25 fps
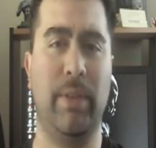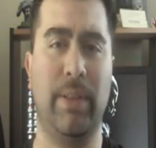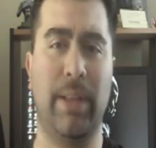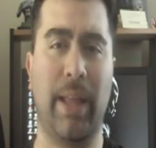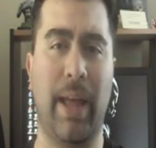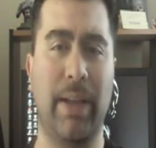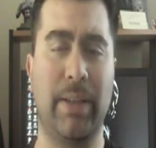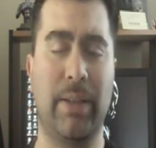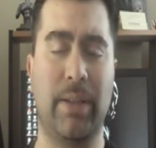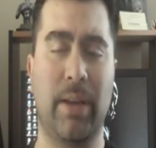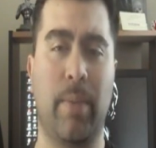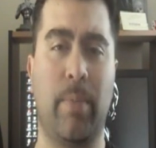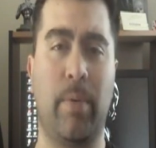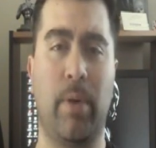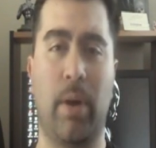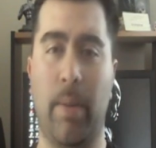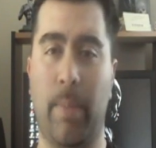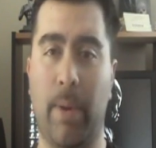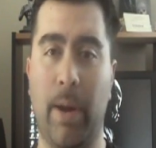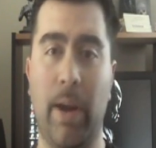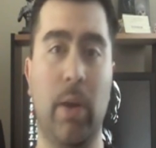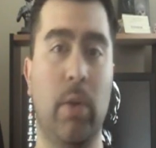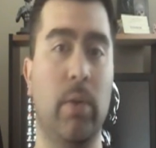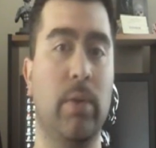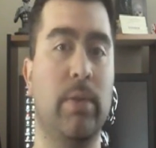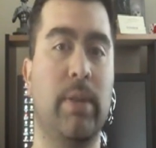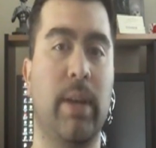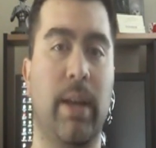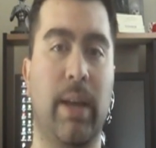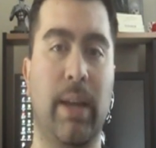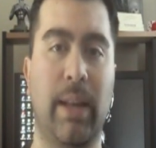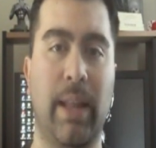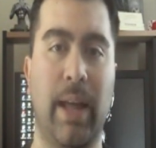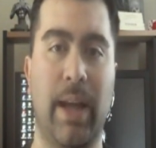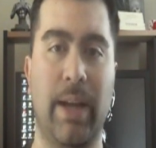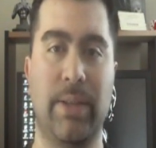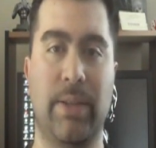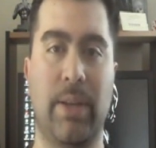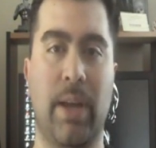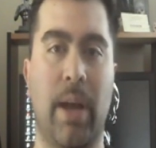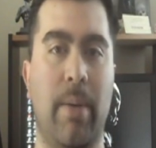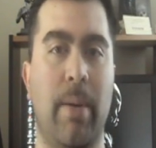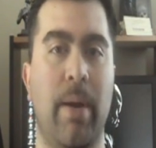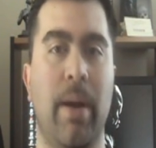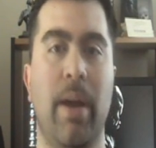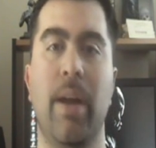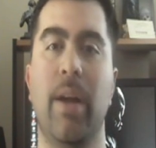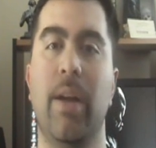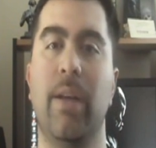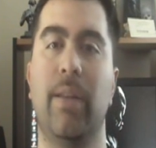if it lights up or not, but it looks like it lights
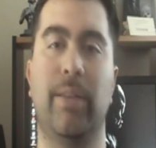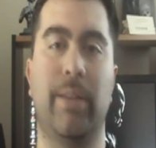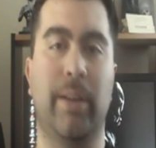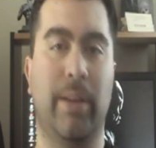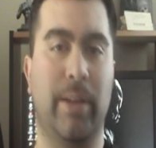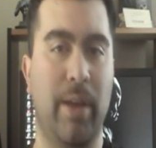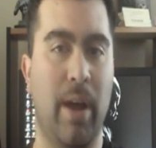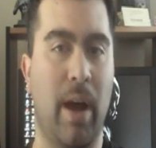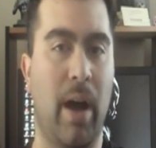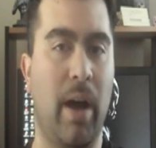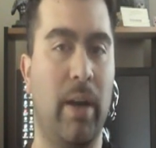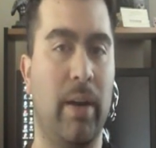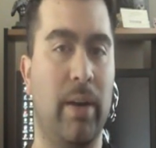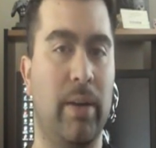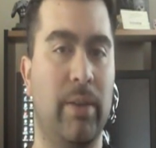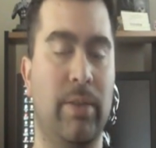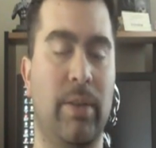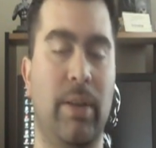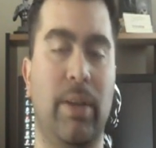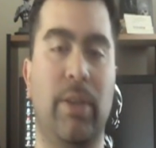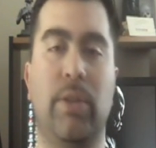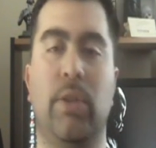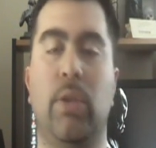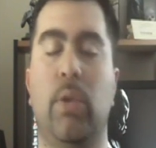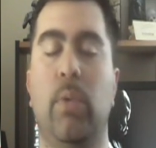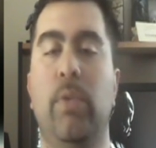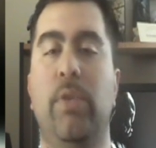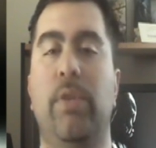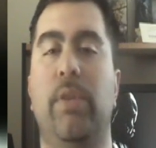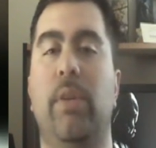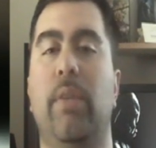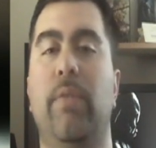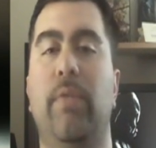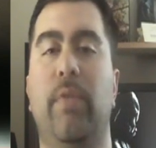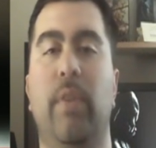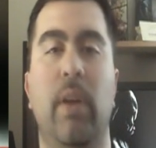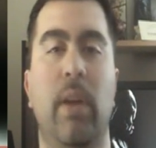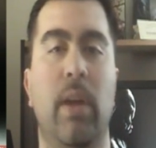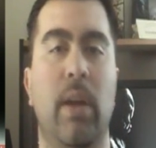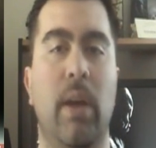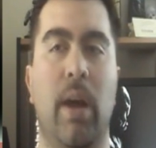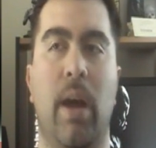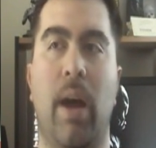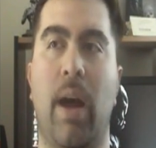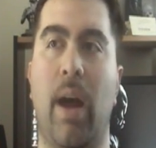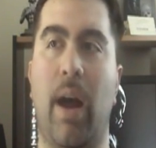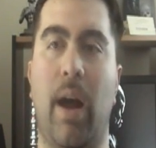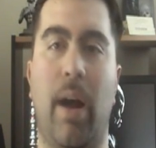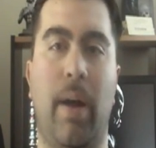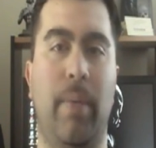up. The gun is the exclusive.
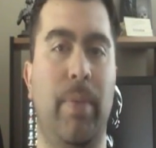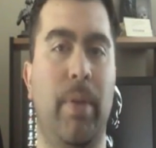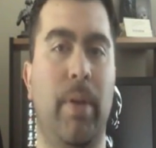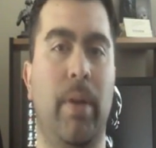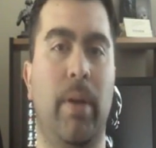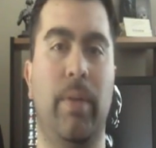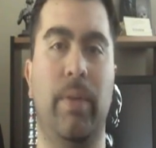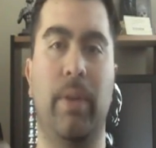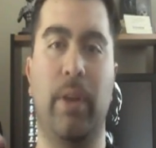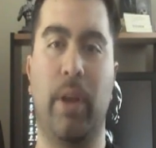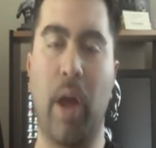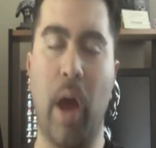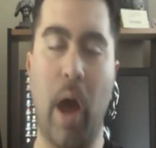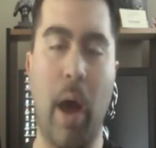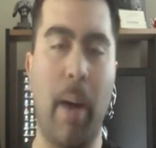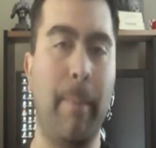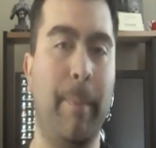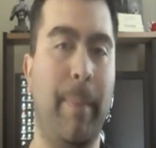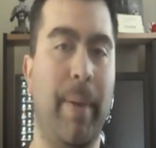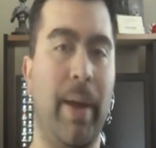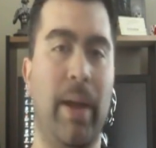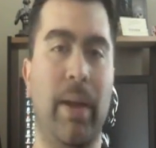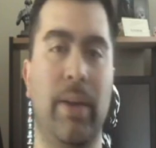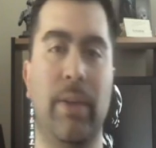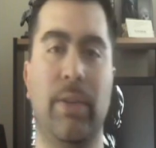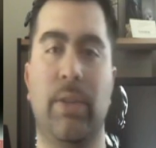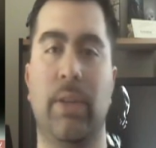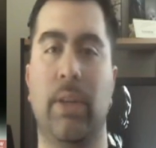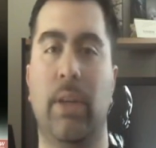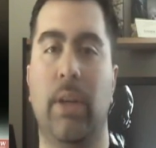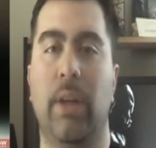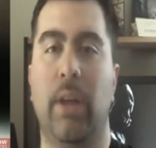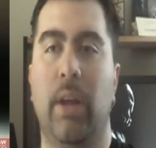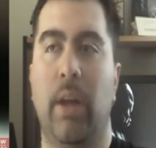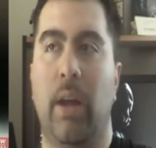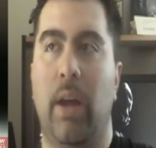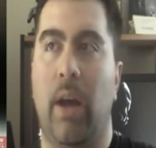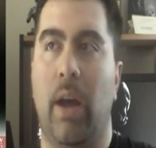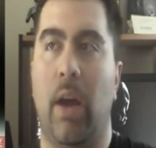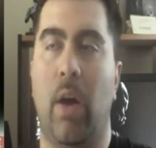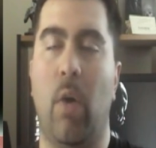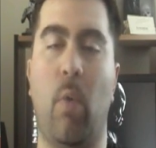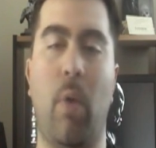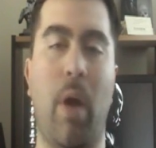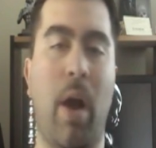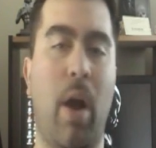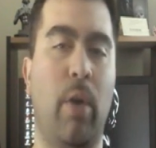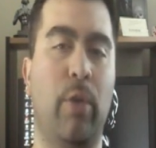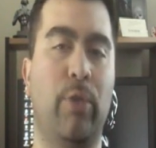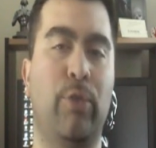Uh, the the compass. Uh,
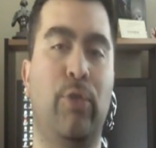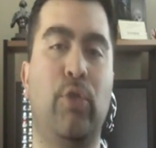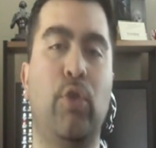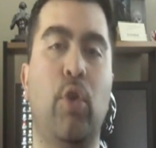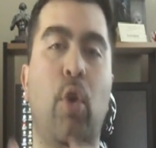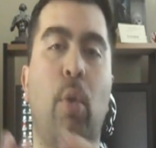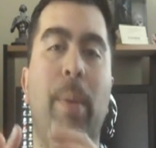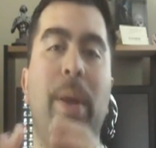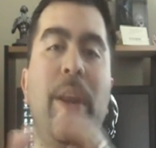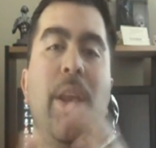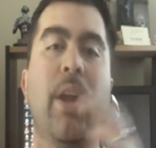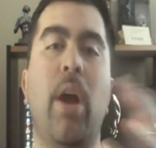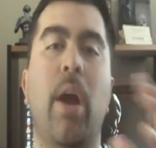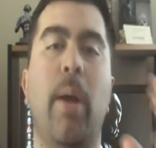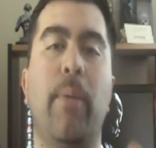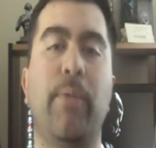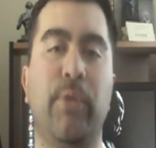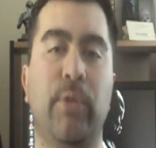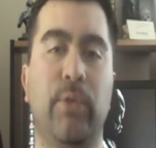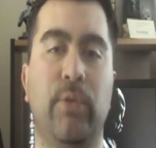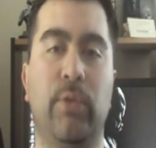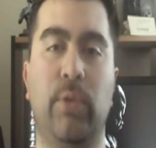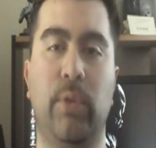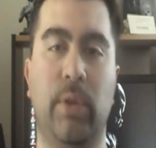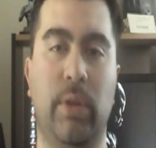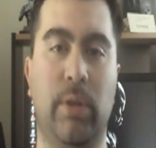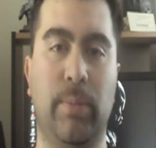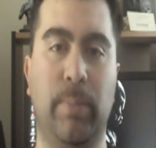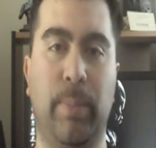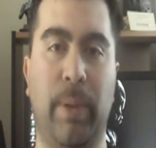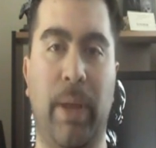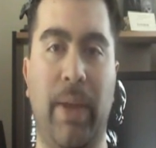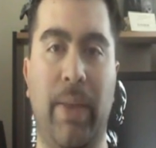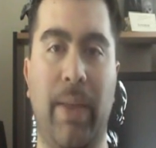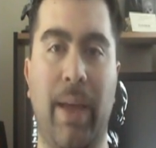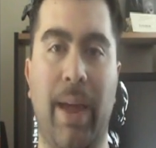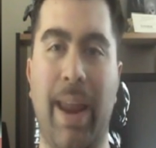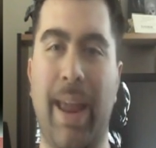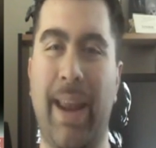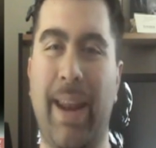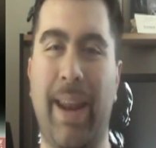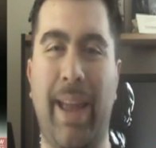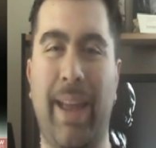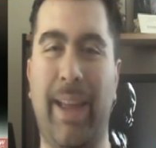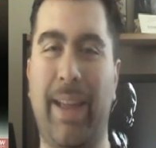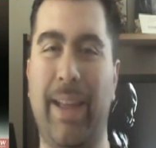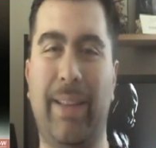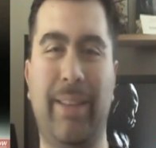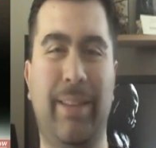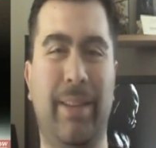wow, so many options to display that, and
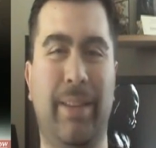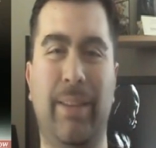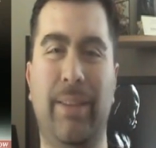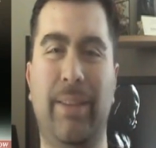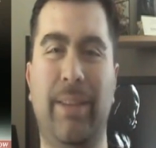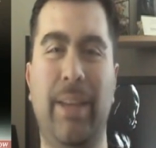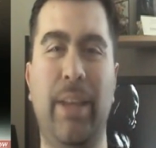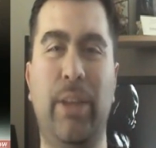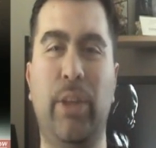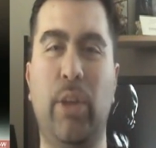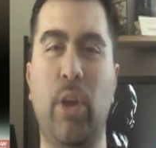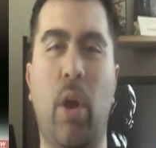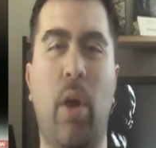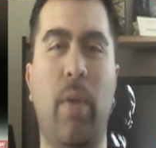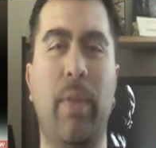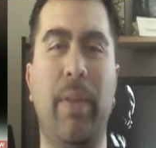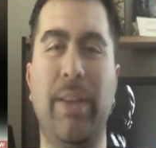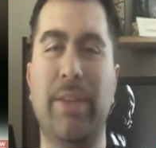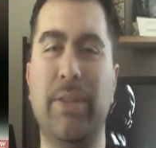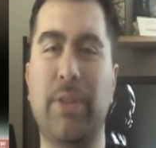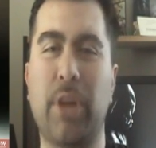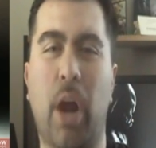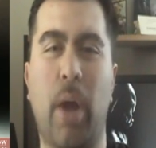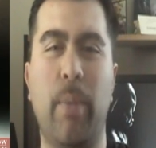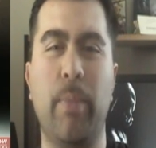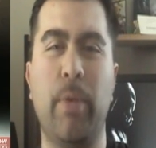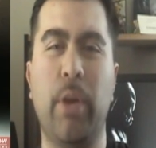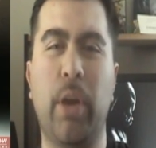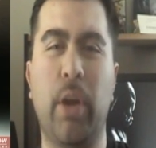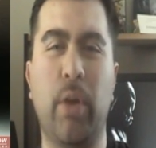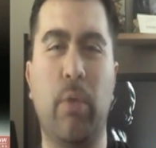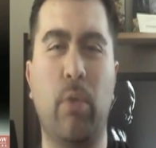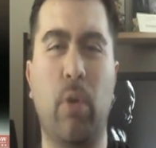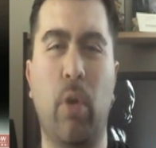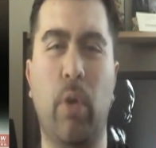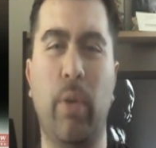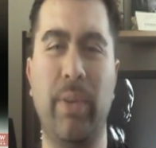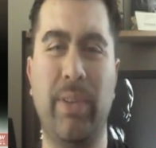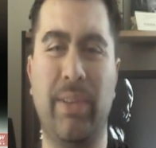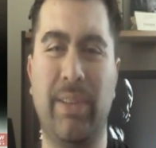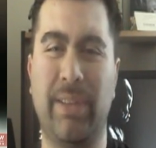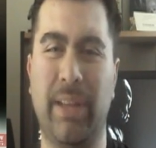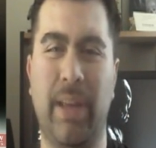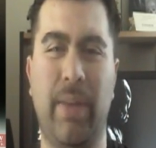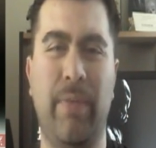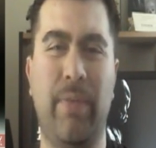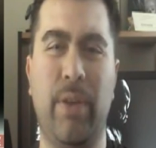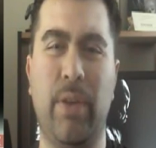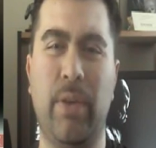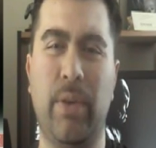like uh, the detail on his arm, you can roll his
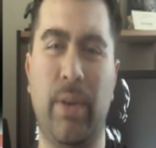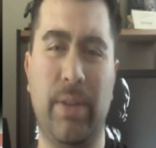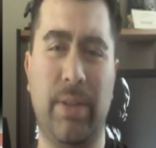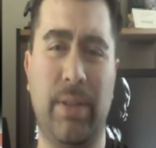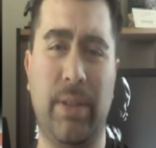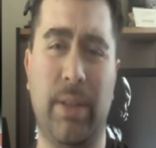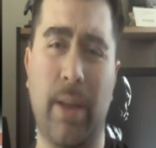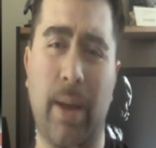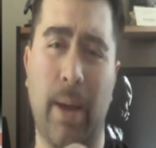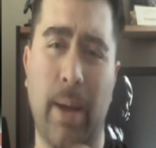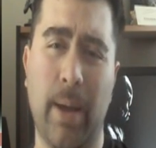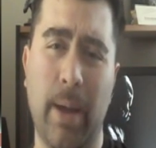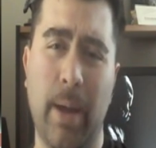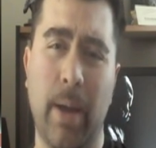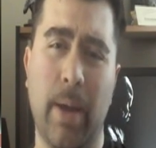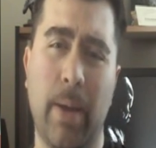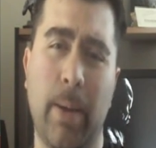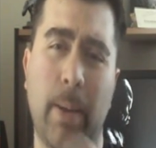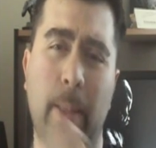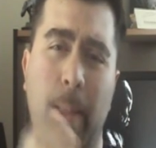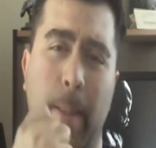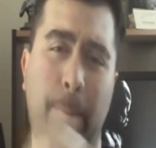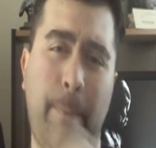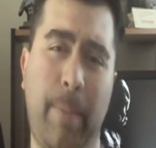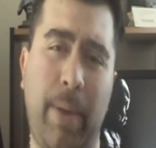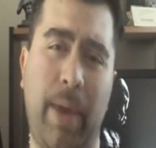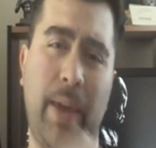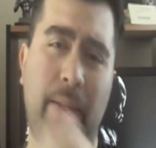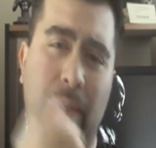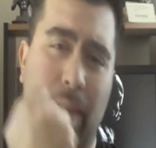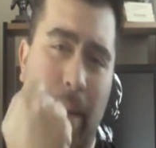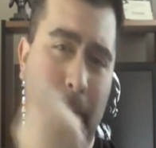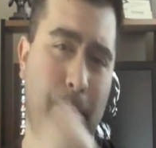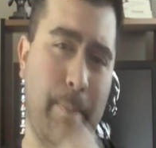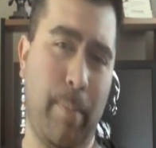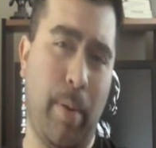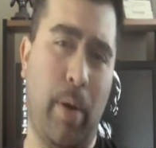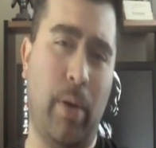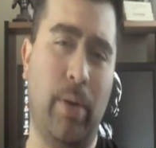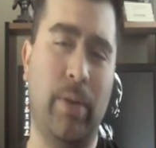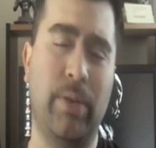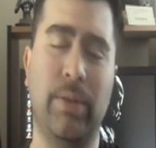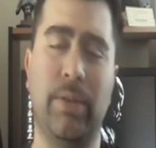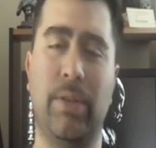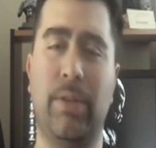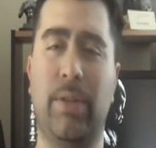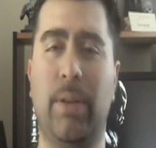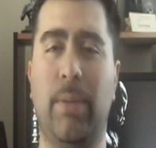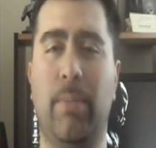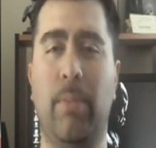sleeve, and you can see that you know the P, that burn
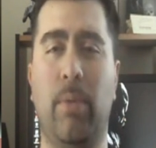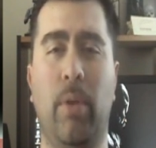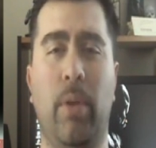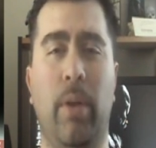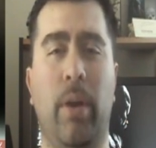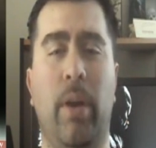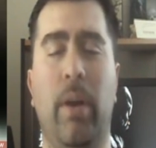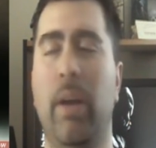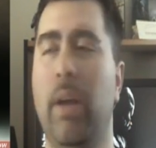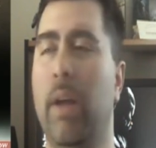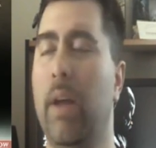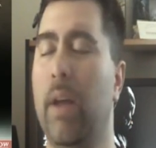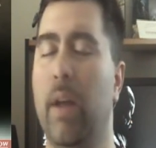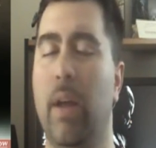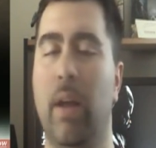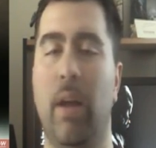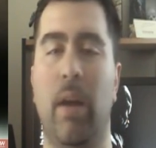symbol there